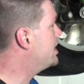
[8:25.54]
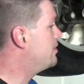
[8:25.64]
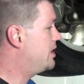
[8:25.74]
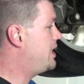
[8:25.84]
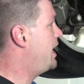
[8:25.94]
you
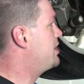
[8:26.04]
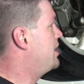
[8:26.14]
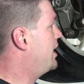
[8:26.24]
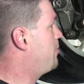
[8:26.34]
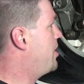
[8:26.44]
do on
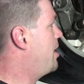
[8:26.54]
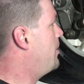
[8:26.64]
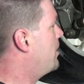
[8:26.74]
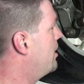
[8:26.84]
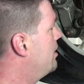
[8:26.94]
these, take a pry
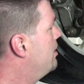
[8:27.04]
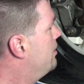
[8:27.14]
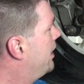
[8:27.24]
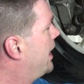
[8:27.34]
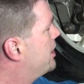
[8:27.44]
bar,
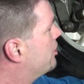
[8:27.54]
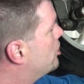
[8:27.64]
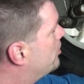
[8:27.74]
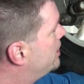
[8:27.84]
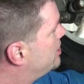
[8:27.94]
and you're
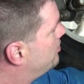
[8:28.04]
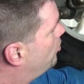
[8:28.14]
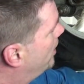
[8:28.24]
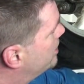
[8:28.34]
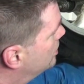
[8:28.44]
going to
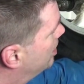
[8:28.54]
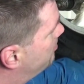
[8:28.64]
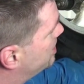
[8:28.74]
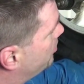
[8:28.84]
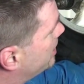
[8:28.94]
wedge it
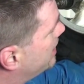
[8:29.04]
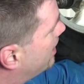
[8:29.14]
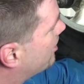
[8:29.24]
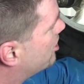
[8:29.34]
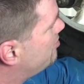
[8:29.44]
up between
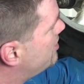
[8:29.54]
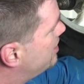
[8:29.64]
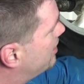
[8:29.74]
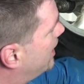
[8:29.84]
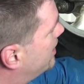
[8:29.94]
the arm
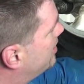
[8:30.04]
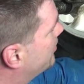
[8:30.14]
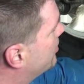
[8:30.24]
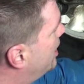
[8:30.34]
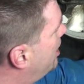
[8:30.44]
and the
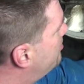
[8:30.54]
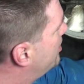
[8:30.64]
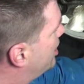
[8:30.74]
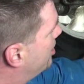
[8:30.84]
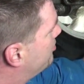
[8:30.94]
frame
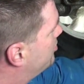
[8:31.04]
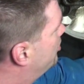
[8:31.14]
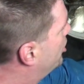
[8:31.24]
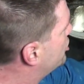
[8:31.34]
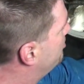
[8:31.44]
and
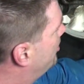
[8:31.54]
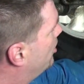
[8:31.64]
push